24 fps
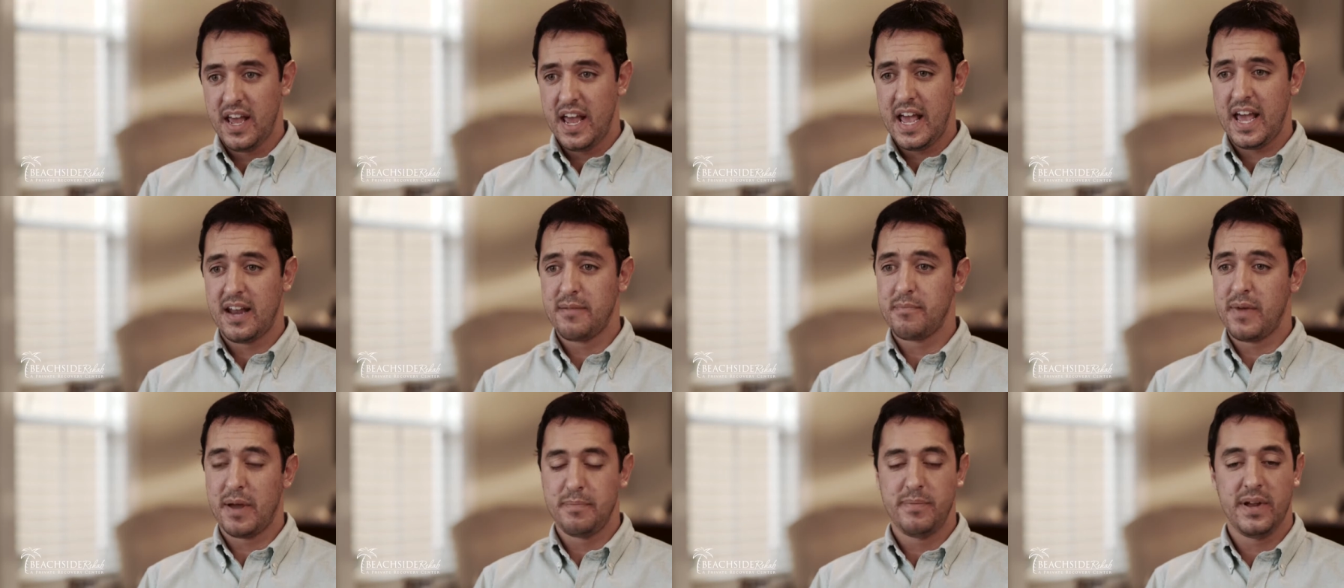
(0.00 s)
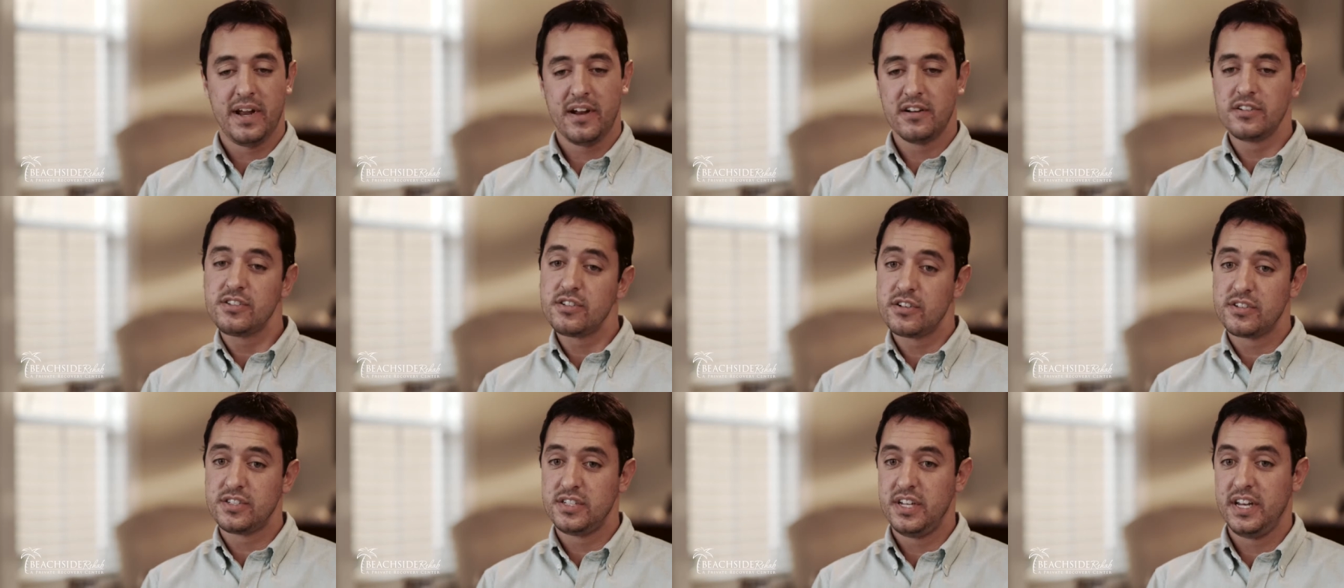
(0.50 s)
and my
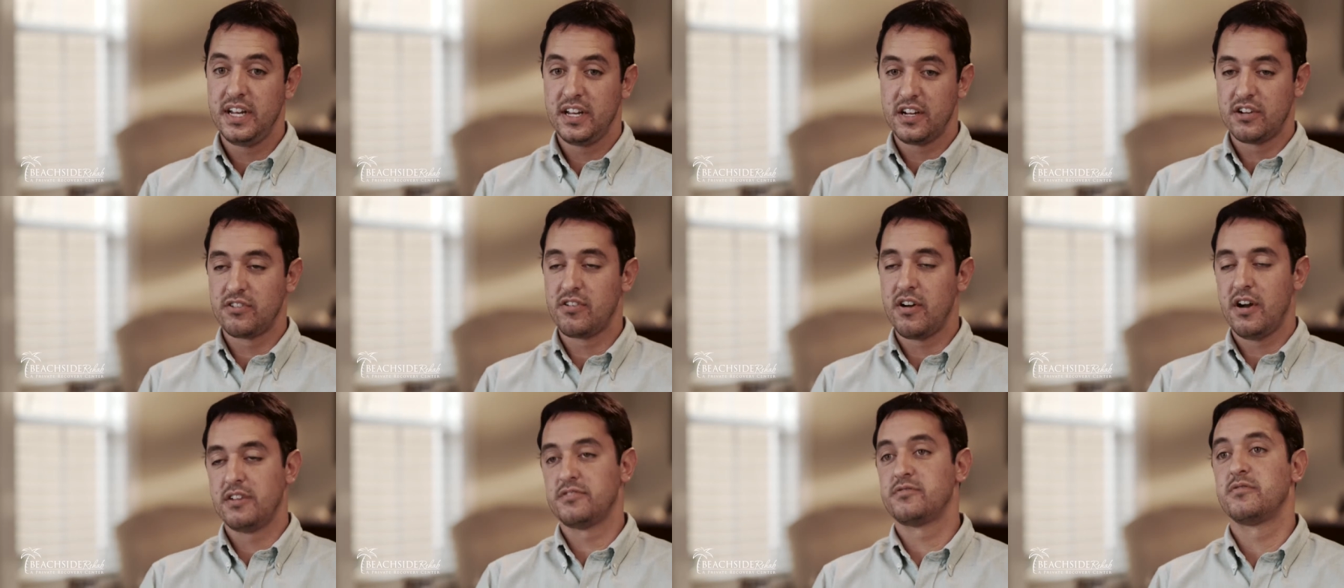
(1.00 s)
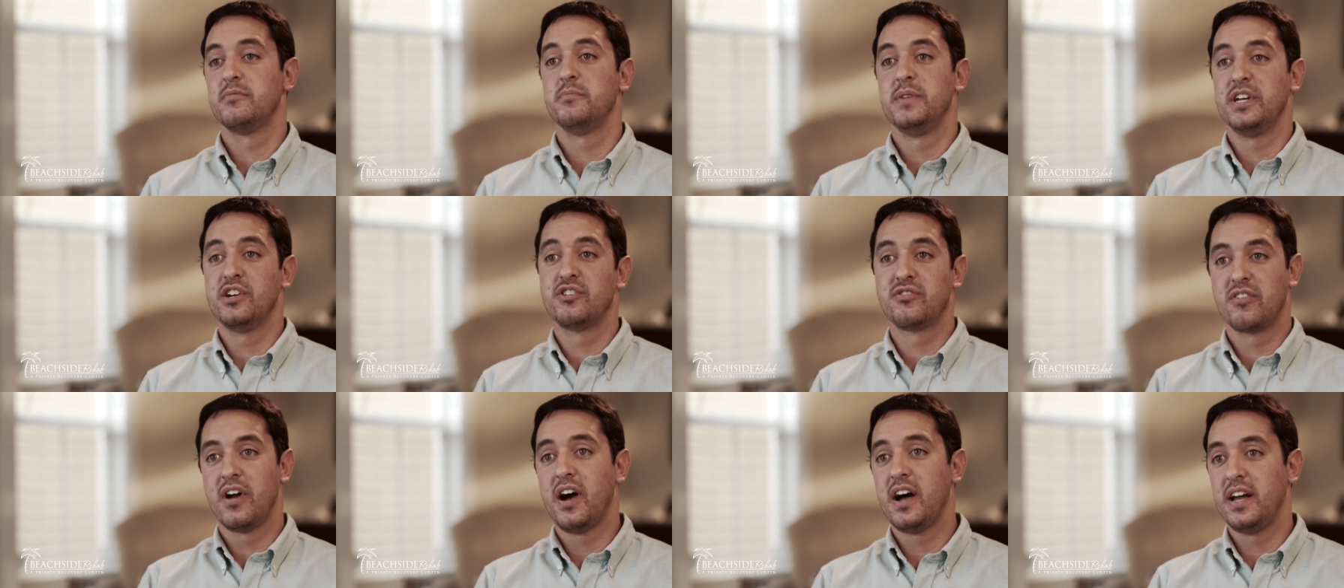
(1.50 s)
parents are sitting across from me
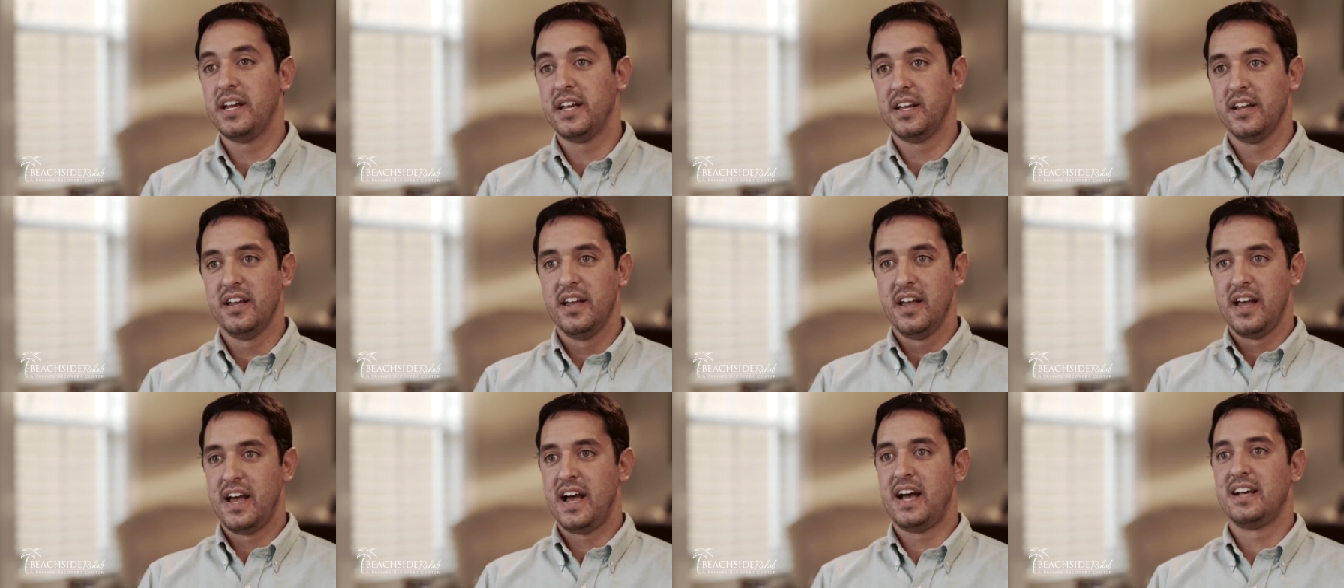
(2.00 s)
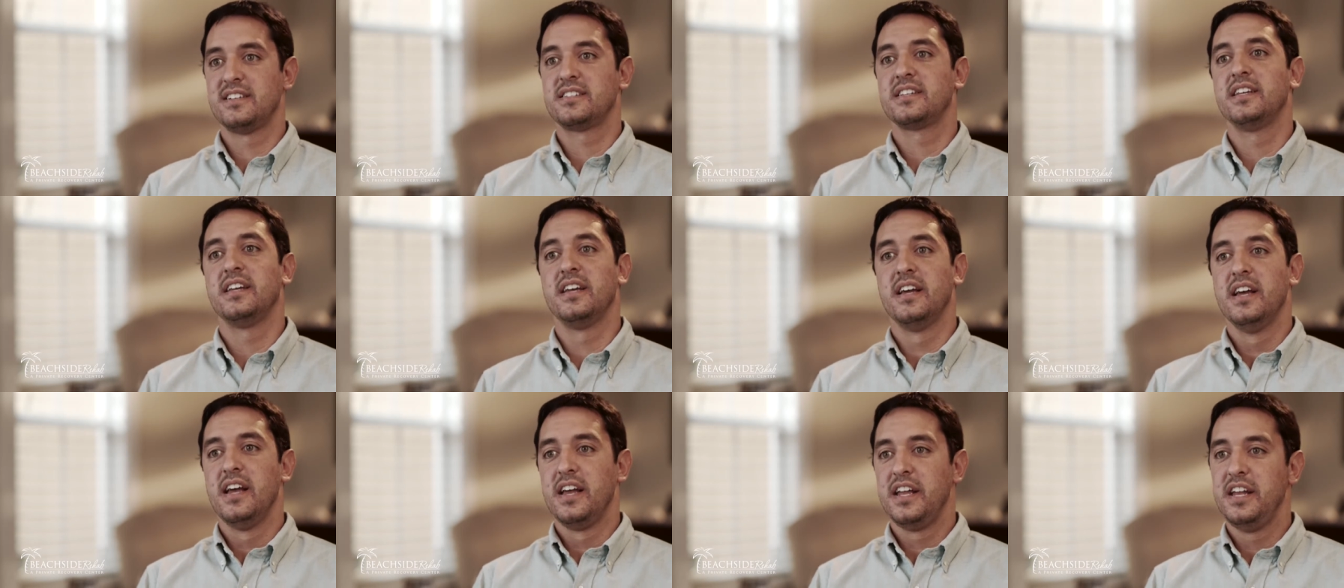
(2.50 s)
crying,
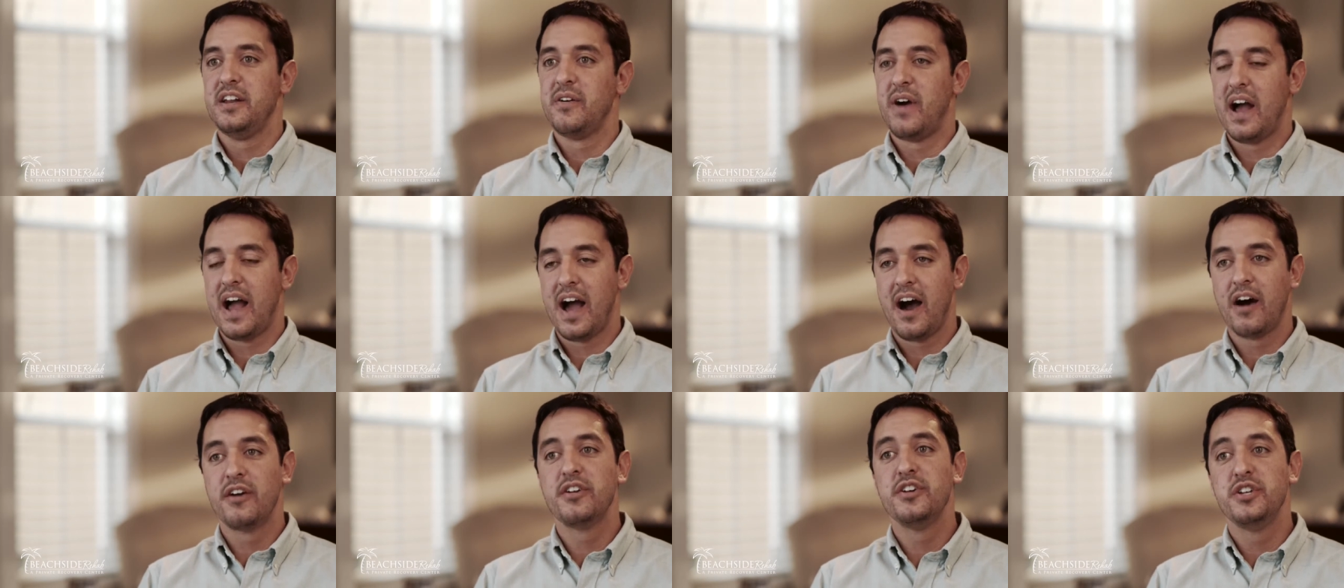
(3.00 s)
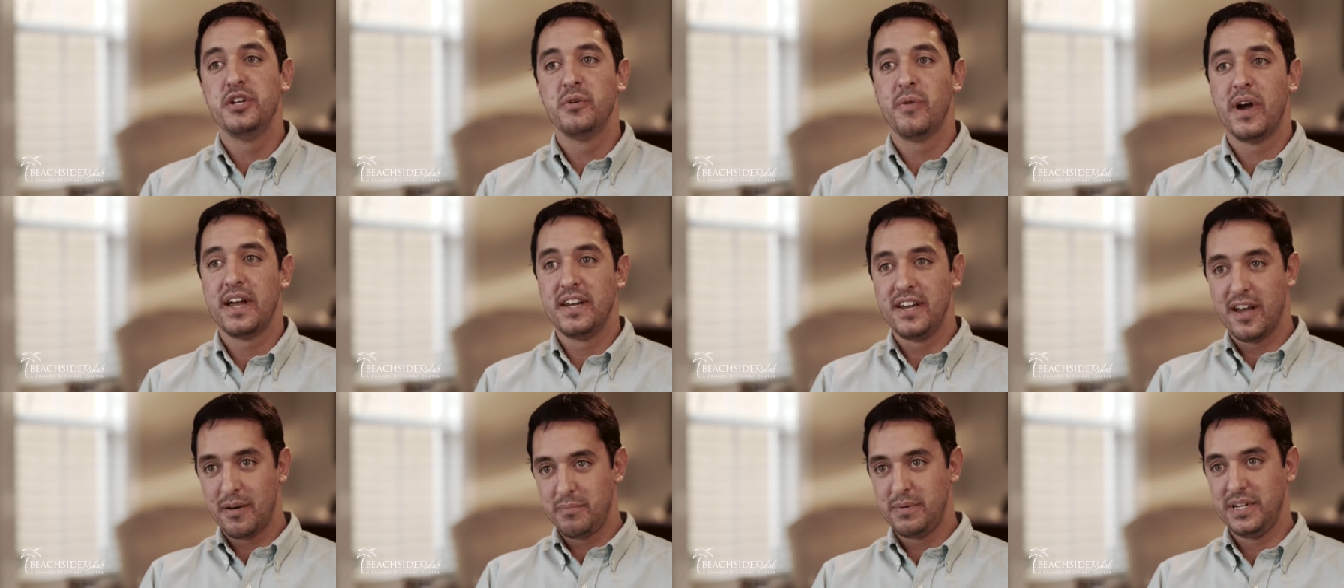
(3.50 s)
asking, how did you
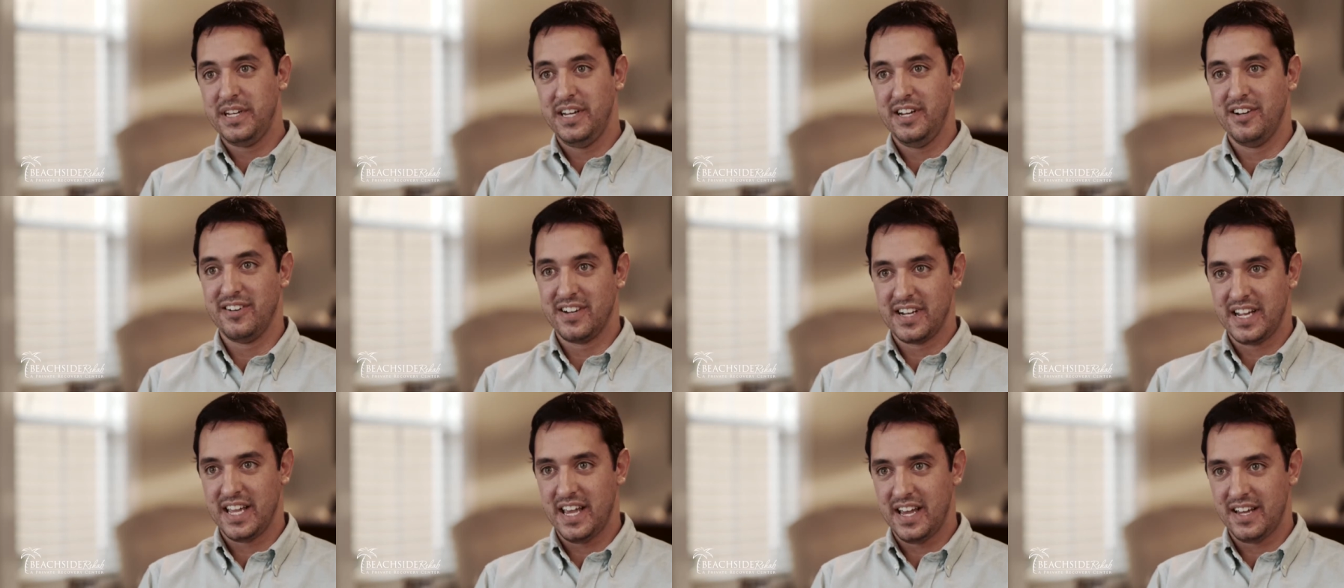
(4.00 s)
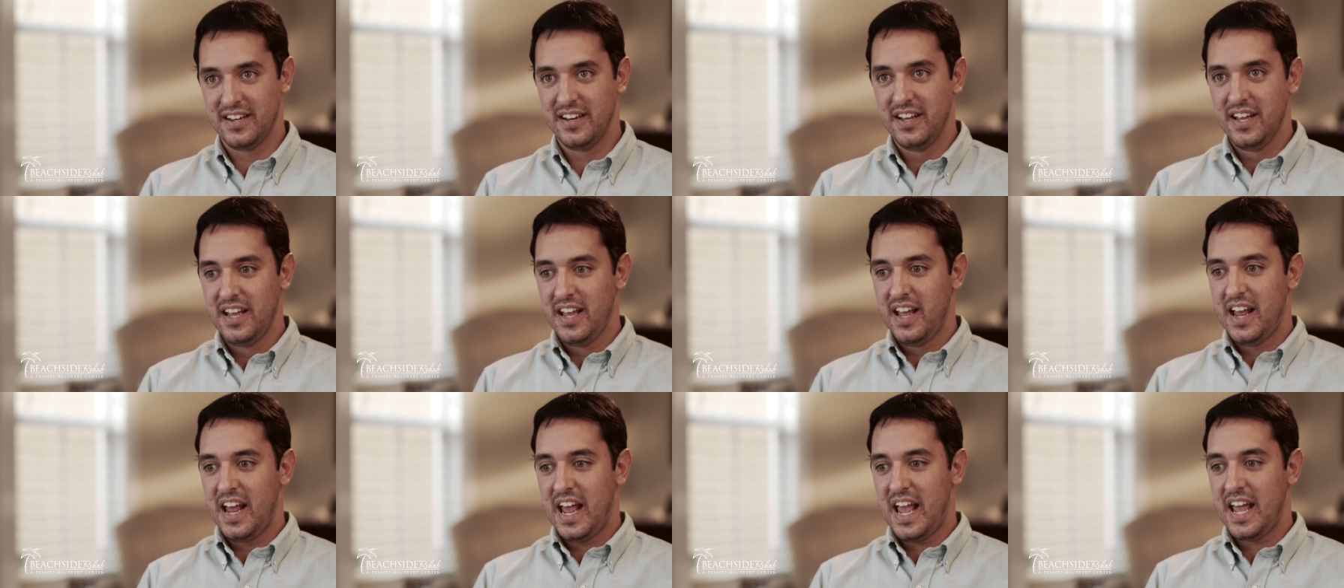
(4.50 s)
end up in here again?
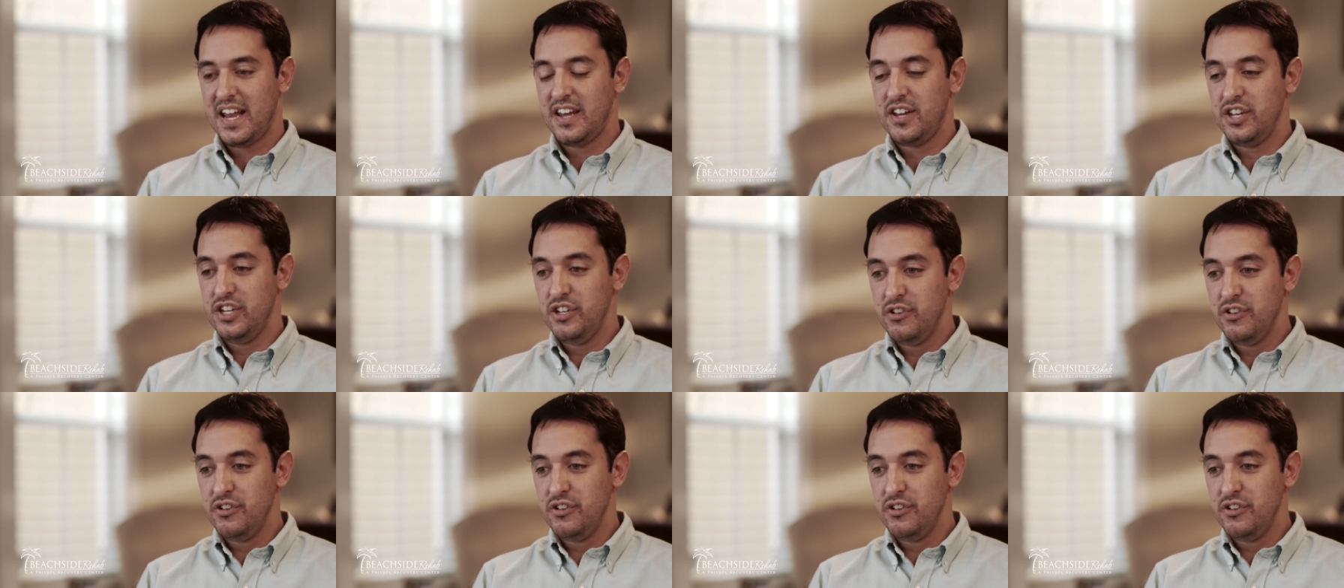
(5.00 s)
And